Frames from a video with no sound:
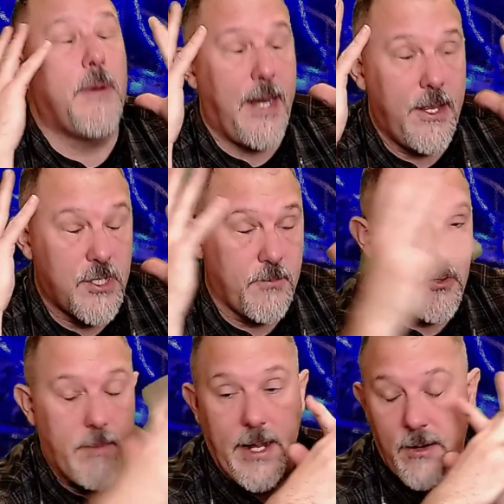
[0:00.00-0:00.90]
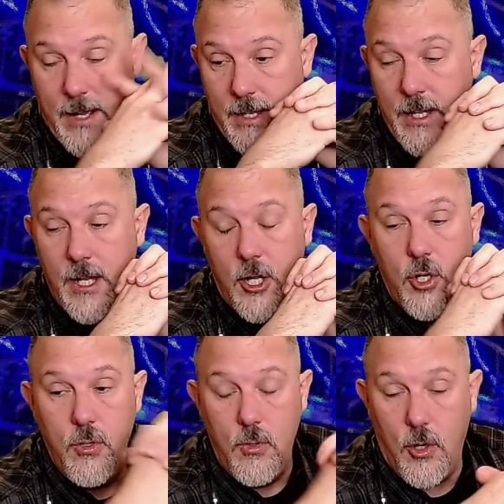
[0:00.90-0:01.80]
I used to pull my hair out.
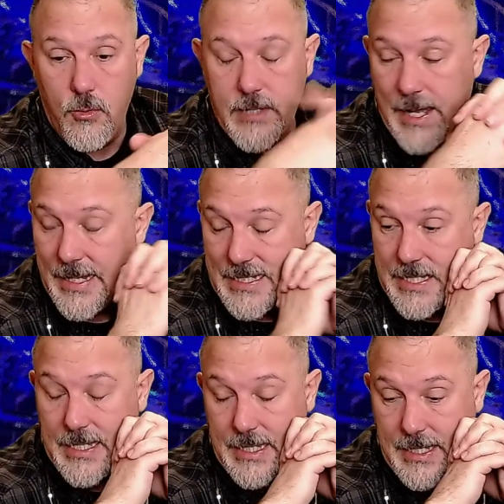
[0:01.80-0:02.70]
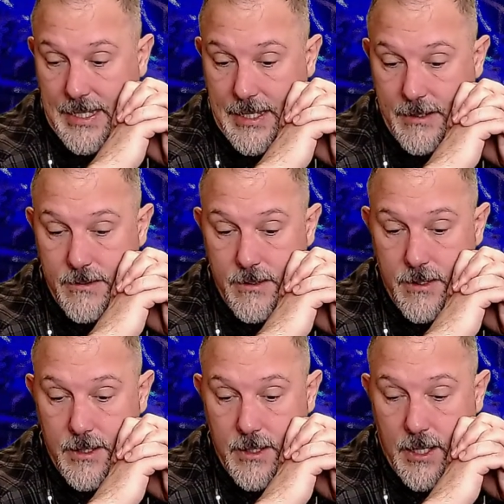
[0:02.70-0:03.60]
Who owned I T E?
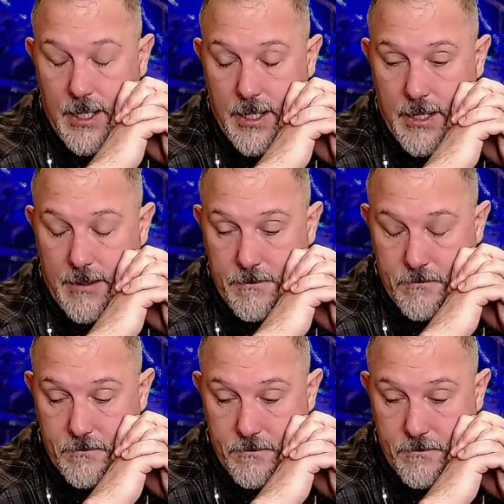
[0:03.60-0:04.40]
Um,